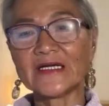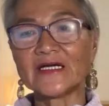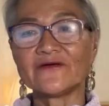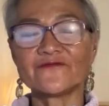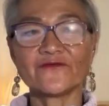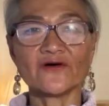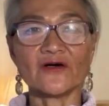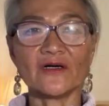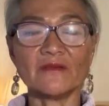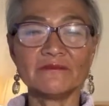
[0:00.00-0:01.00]

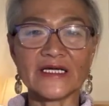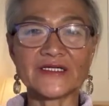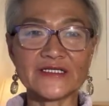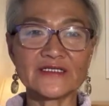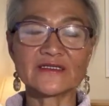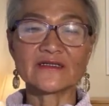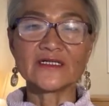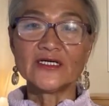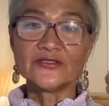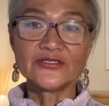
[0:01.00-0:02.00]
for making
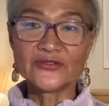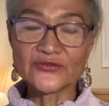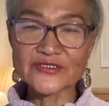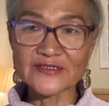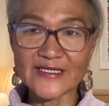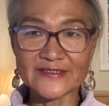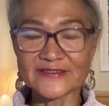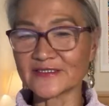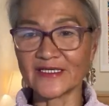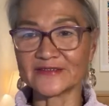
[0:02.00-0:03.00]

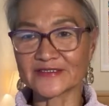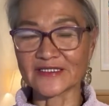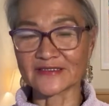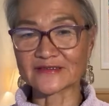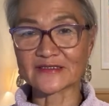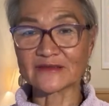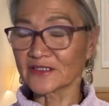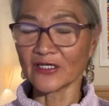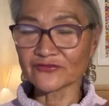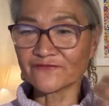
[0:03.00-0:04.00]
newsletter and things,
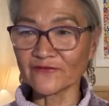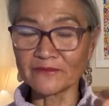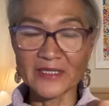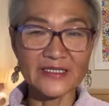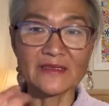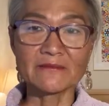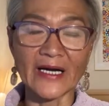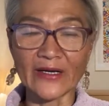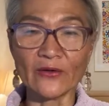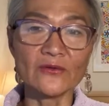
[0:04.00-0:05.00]
not for making
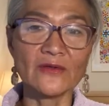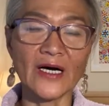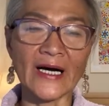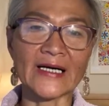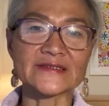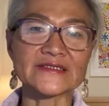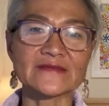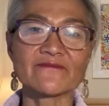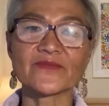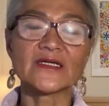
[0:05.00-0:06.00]
my own art.
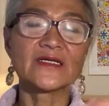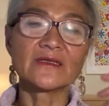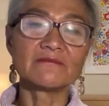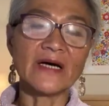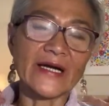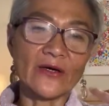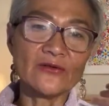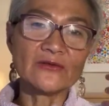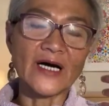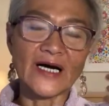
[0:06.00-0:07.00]
My
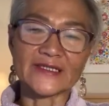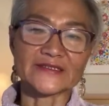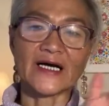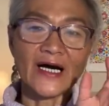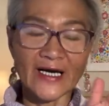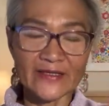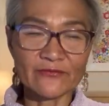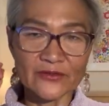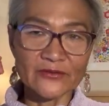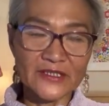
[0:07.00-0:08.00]
own art, I
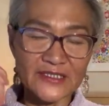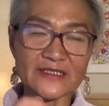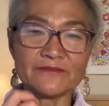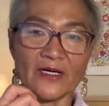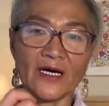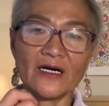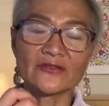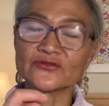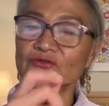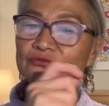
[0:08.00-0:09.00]
will keep
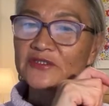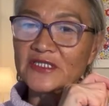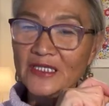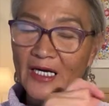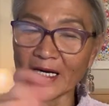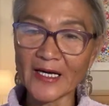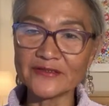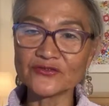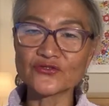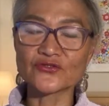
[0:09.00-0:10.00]
on doing
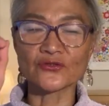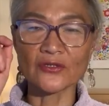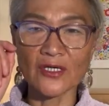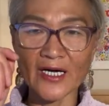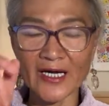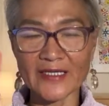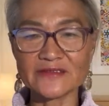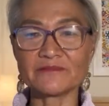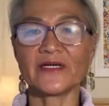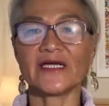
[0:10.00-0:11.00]
hand draw,
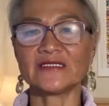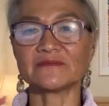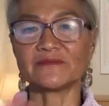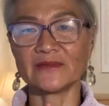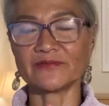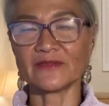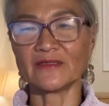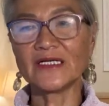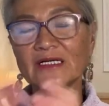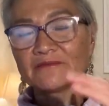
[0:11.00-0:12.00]
hand paint paper.
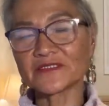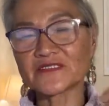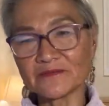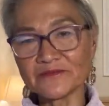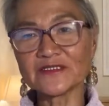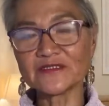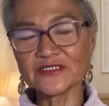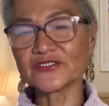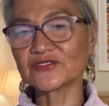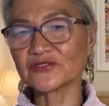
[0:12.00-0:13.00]
But something
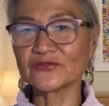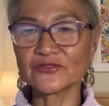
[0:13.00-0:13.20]
digital,